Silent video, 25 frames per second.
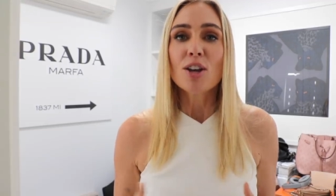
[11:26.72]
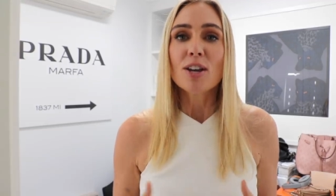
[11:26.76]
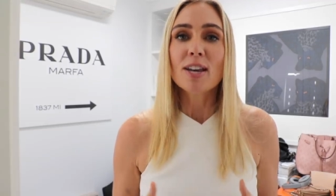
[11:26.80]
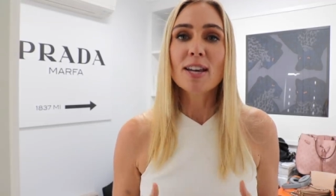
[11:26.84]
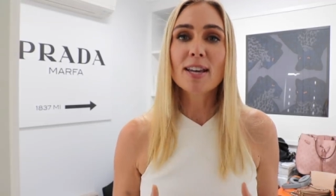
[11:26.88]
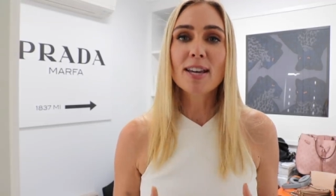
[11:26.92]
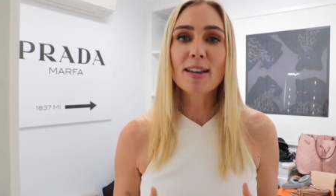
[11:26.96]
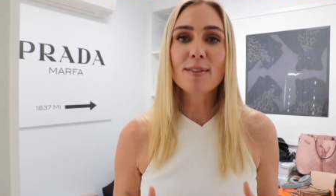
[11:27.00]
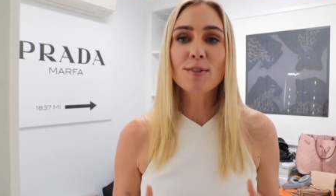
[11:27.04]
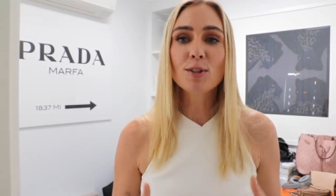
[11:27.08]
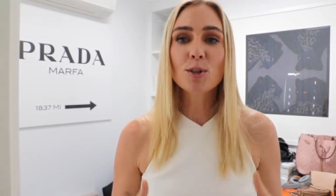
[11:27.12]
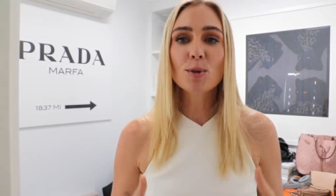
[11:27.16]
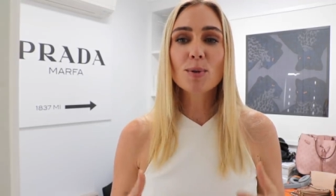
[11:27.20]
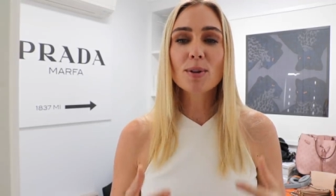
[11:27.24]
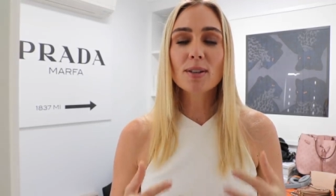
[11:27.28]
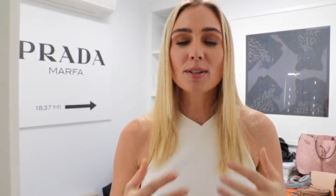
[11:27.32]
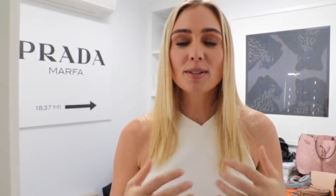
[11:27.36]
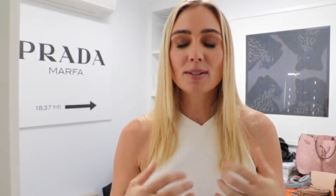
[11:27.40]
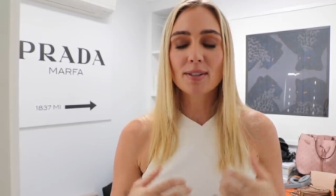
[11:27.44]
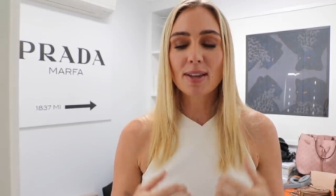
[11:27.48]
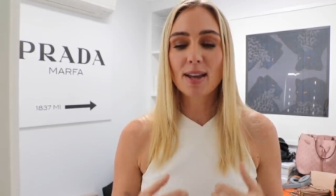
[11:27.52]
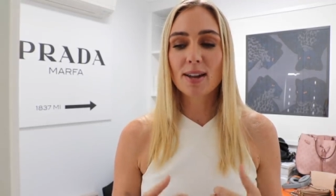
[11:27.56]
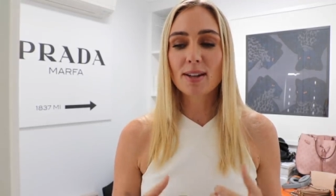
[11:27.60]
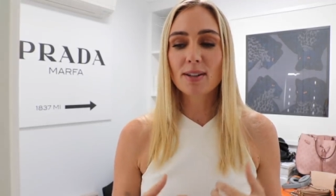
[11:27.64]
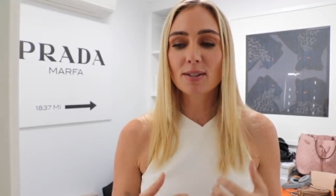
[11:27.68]
it gives you a
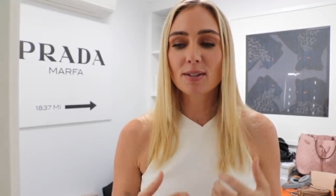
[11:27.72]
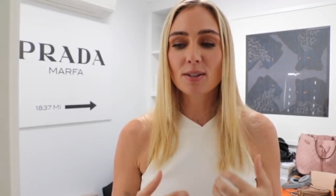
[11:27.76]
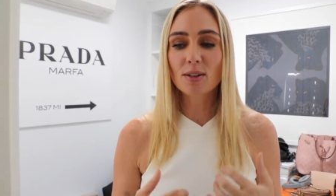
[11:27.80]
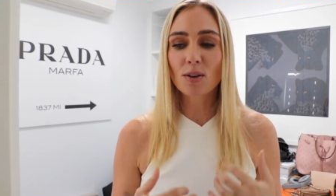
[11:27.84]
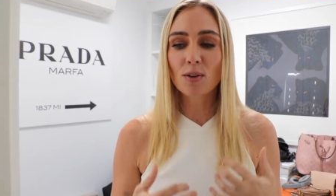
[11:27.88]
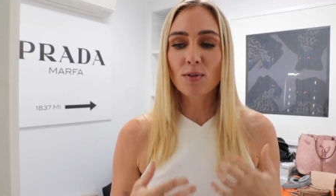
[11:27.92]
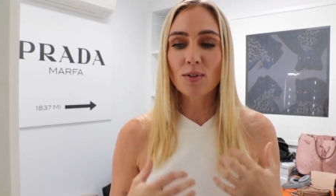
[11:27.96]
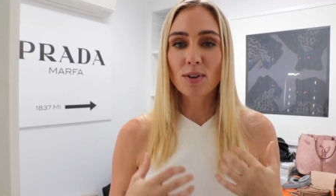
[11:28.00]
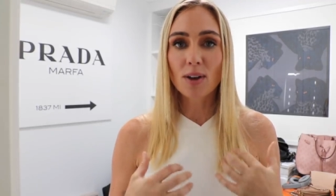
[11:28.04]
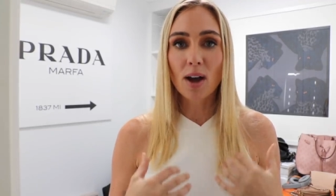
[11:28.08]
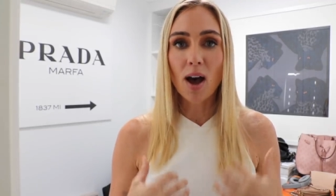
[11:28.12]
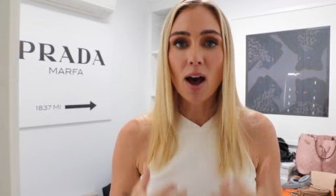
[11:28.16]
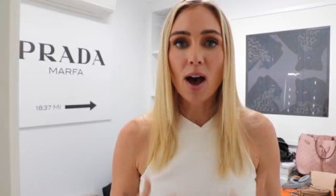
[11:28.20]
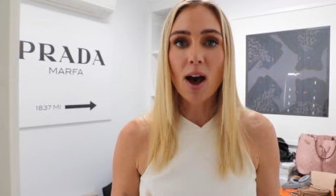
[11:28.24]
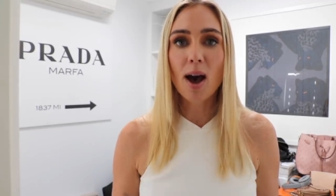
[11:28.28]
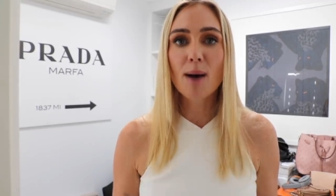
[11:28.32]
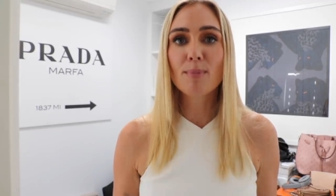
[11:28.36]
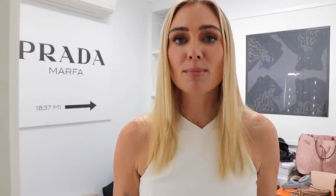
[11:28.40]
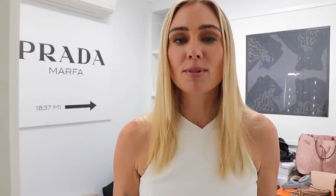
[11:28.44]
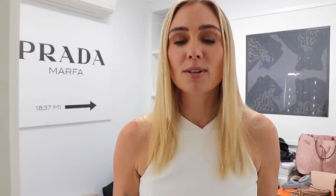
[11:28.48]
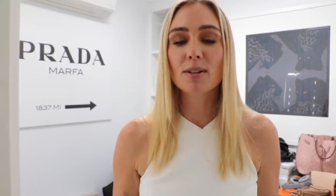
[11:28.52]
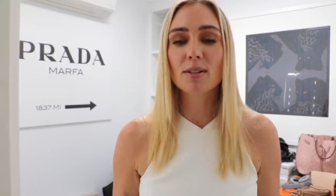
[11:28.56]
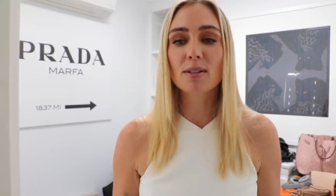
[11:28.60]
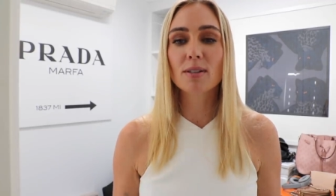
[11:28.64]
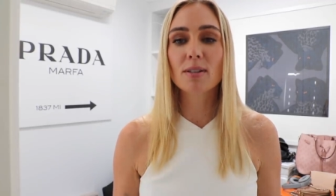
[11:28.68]
sense of
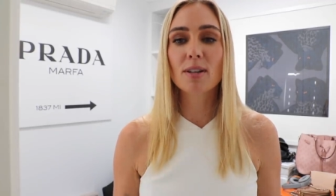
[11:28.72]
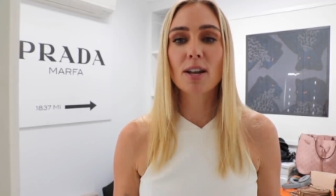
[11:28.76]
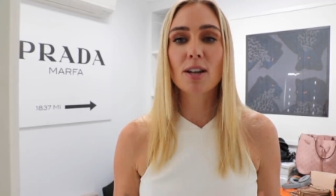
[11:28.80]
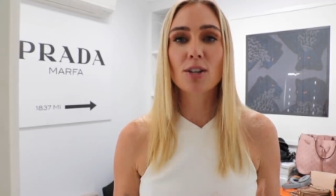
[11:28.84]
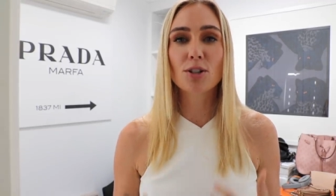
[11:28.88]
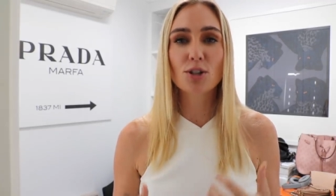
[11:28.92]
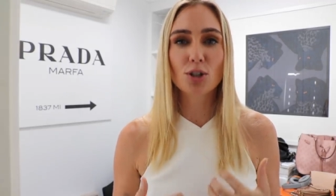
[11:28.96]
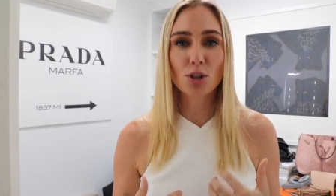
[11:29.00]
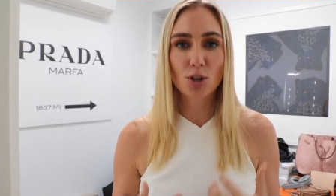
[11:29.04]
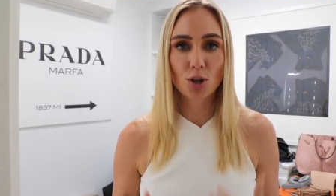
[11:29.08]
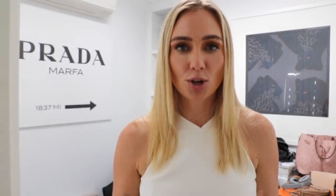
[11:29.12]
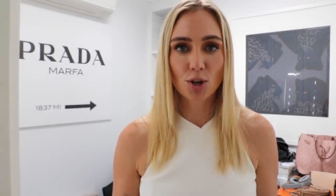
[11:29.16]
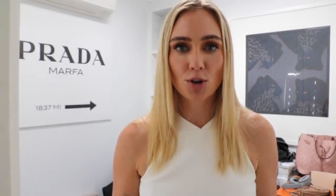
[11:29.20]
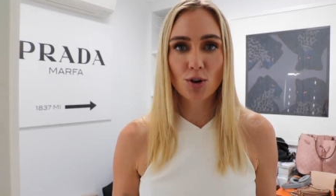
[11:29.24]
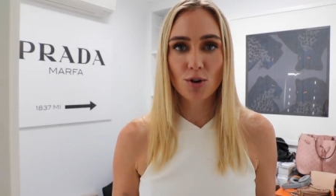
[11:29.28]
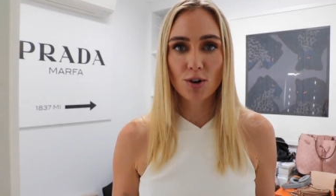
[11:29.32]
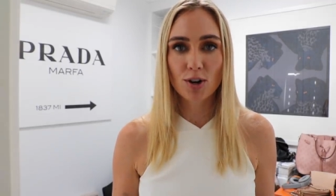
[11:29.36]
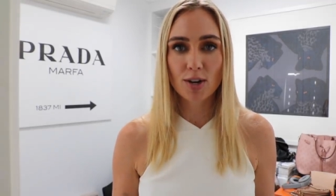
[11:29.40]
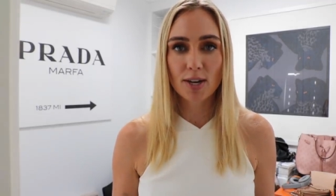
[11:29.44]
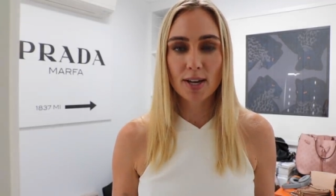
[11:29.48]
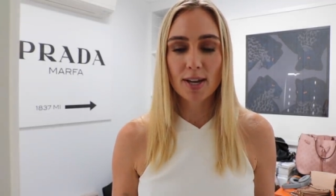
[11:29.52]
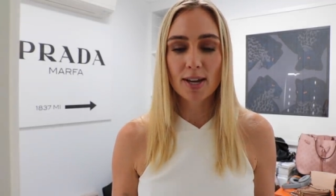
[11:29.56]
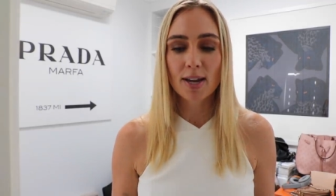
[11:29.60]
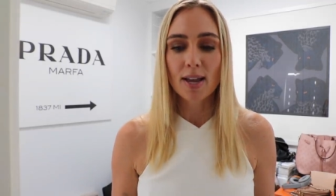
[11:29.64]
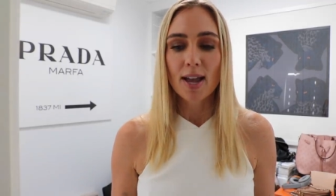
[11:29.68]
calmness and
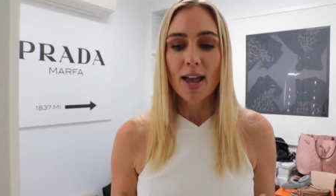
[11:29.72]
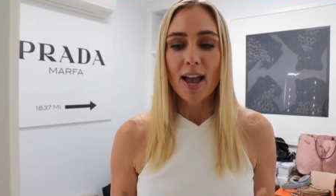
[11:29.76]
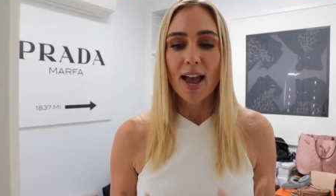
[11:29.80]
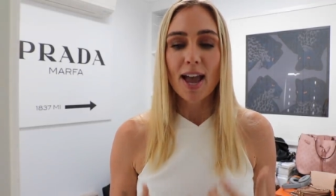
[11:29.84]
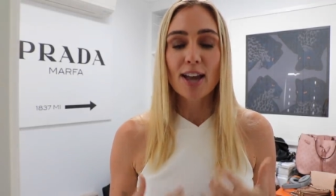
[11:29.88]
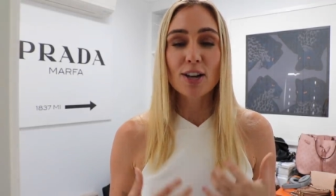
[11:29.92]
security